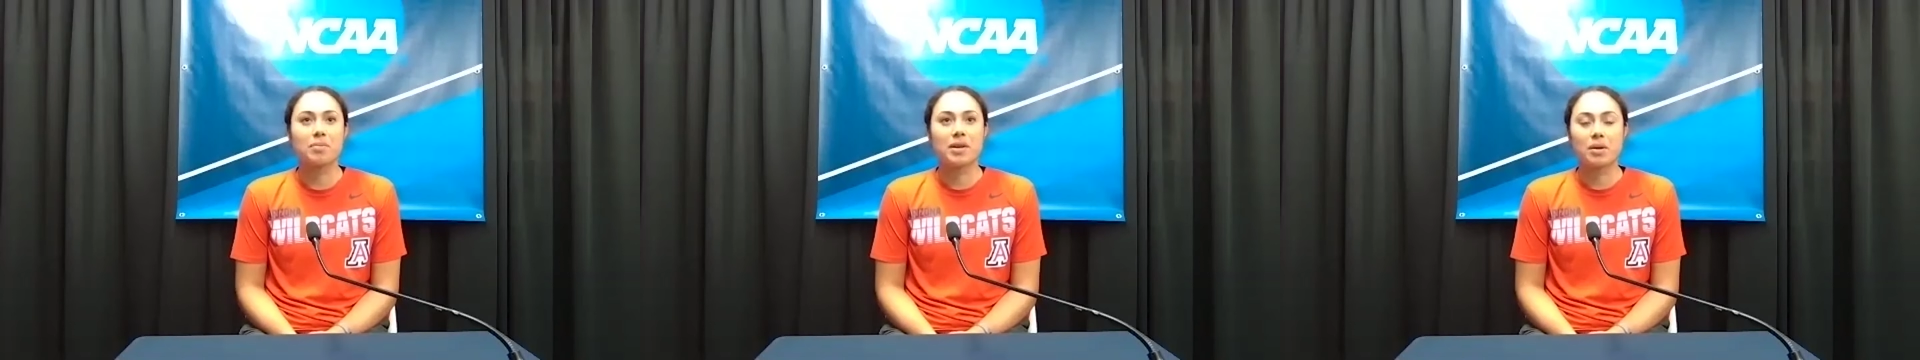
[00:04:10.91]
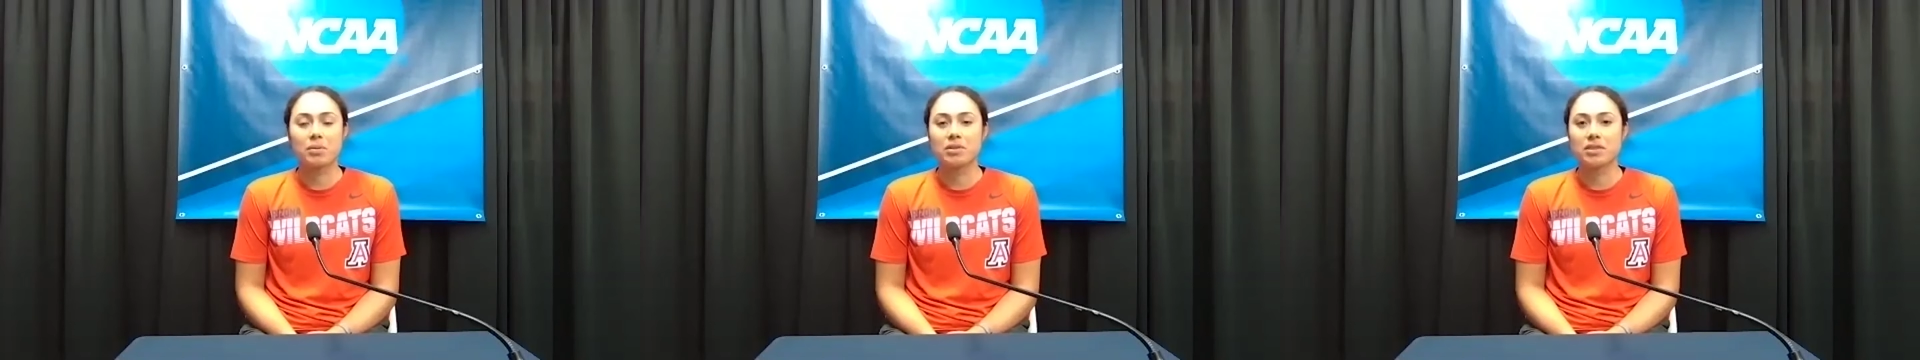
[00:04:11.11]

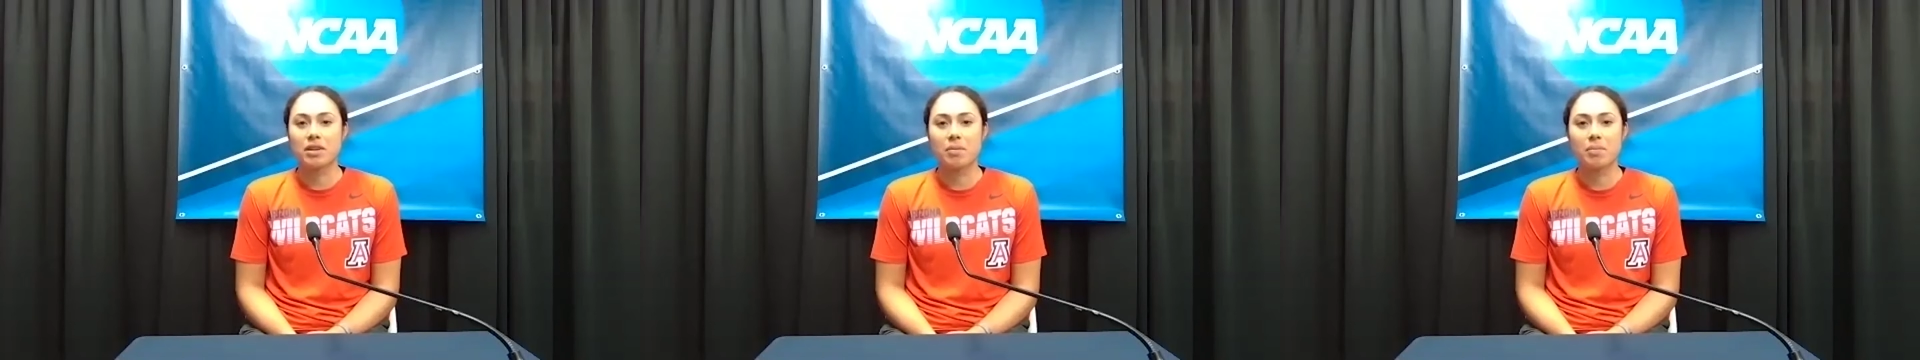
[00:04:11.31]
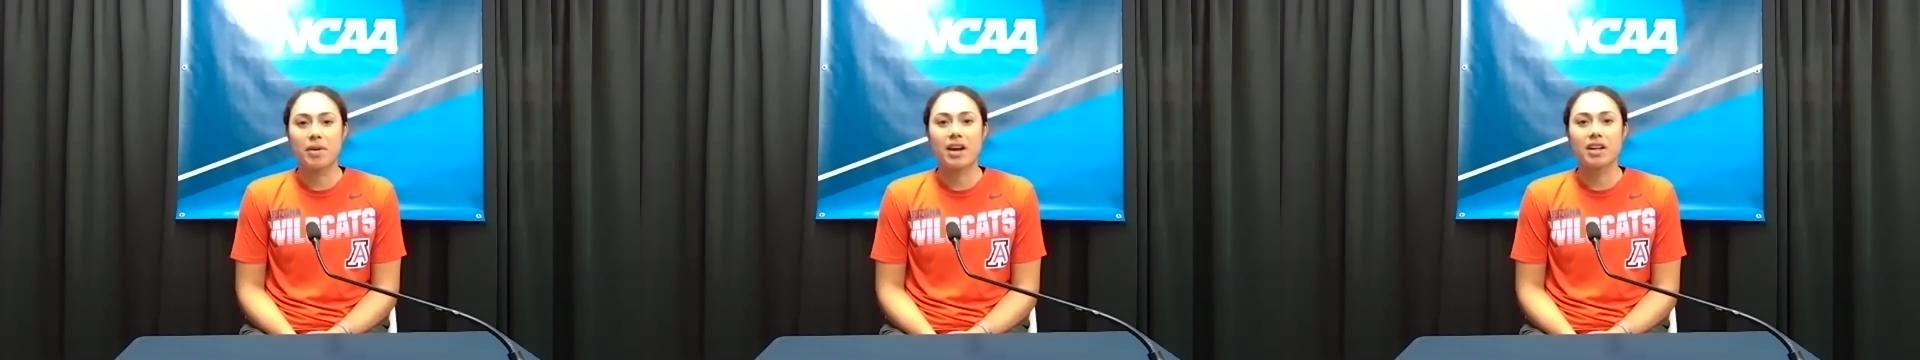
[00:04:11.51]
be able to
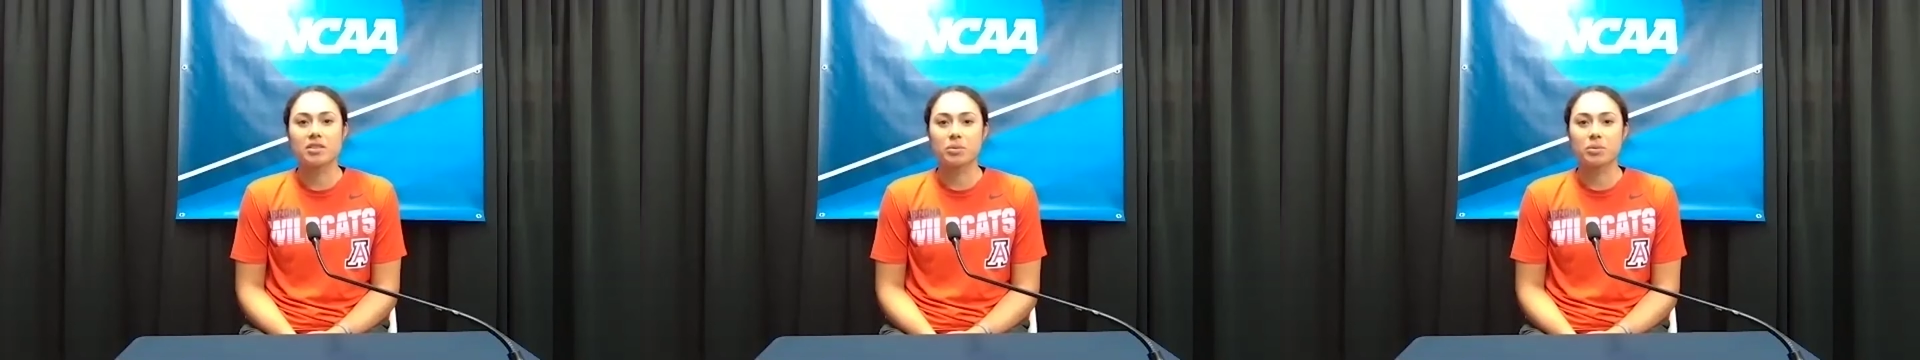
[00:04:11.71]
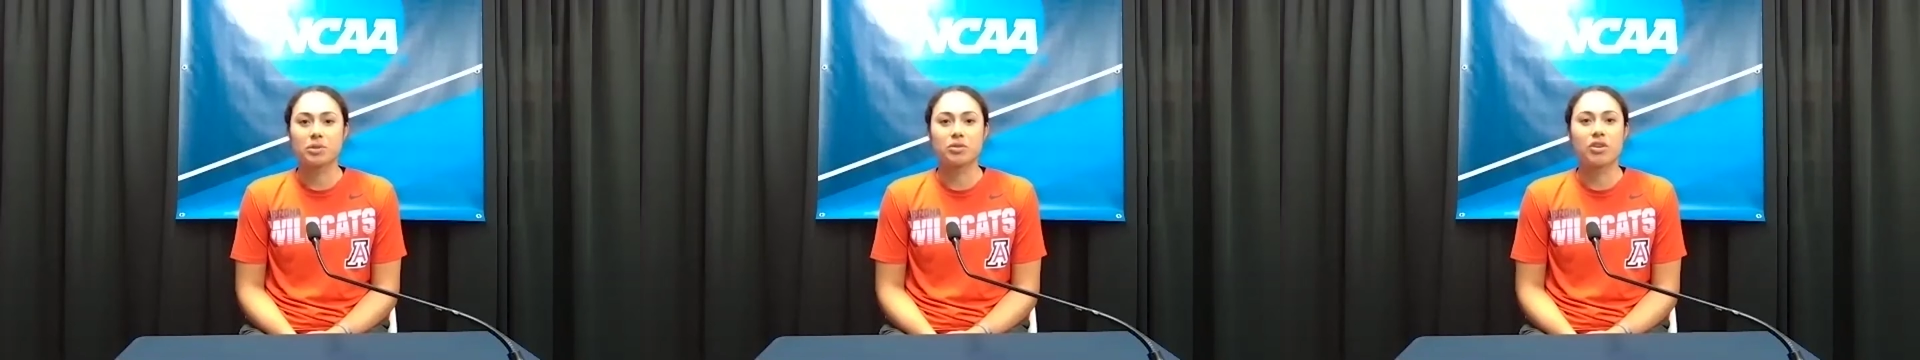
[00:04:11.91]
come back
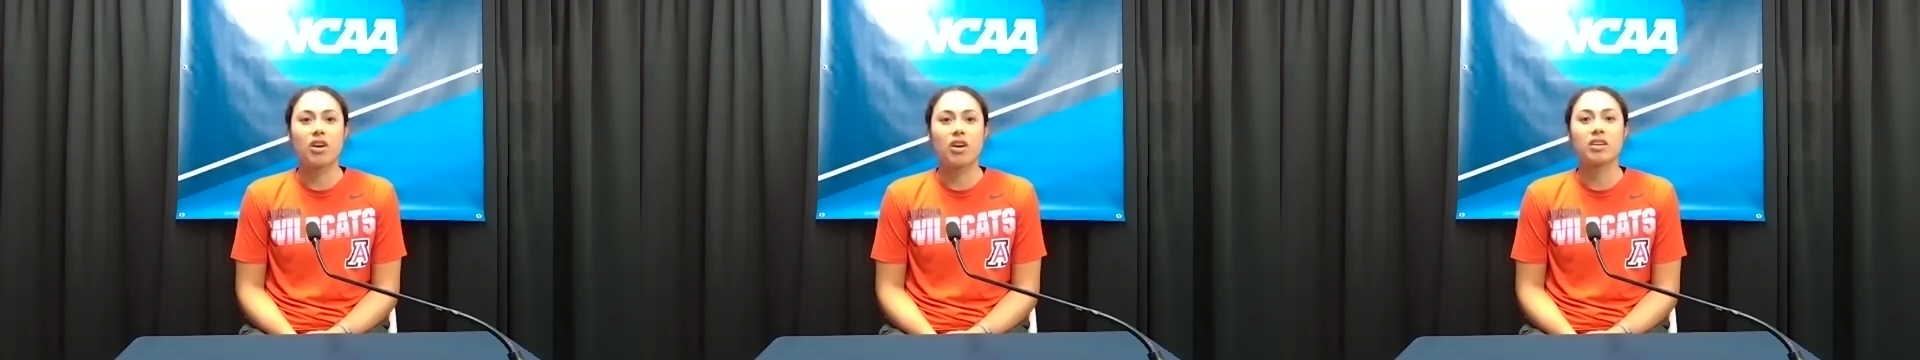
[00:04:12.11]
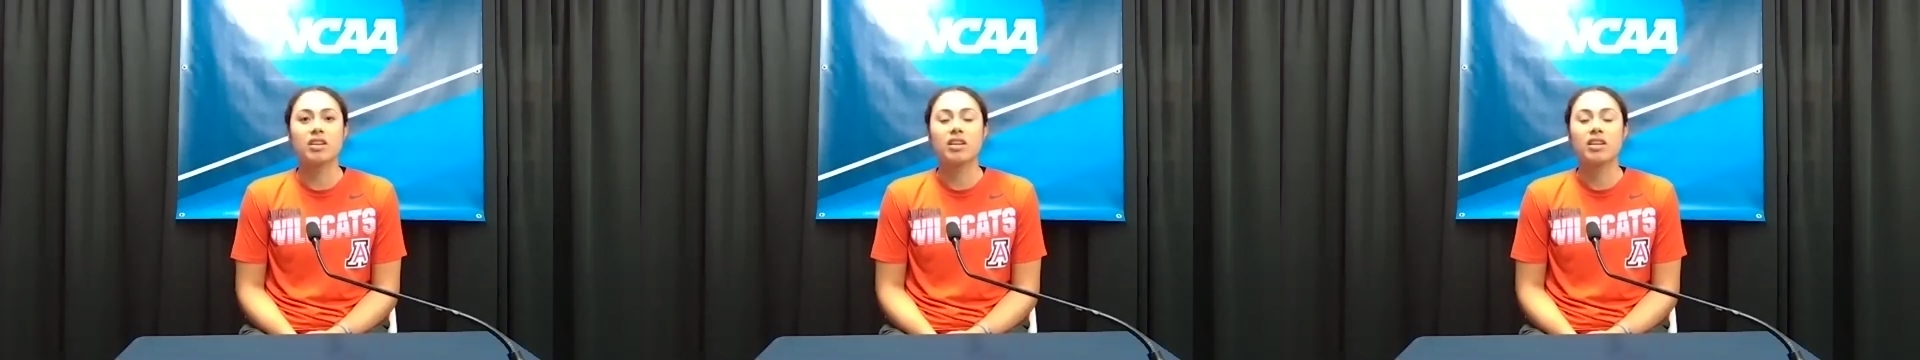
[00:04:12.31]
because we're
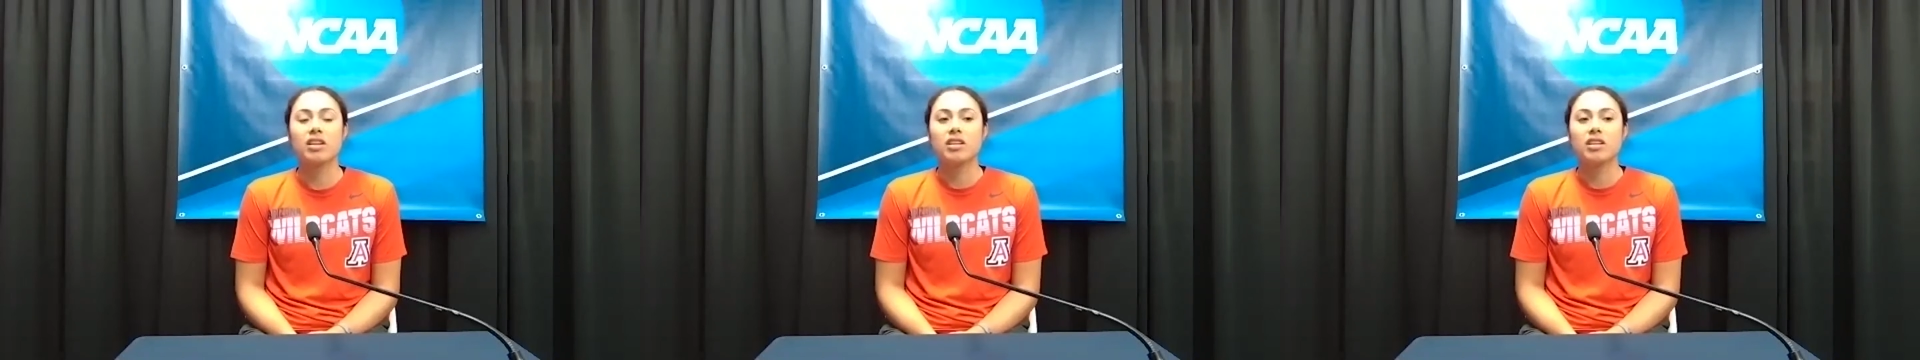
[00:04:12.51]
strong.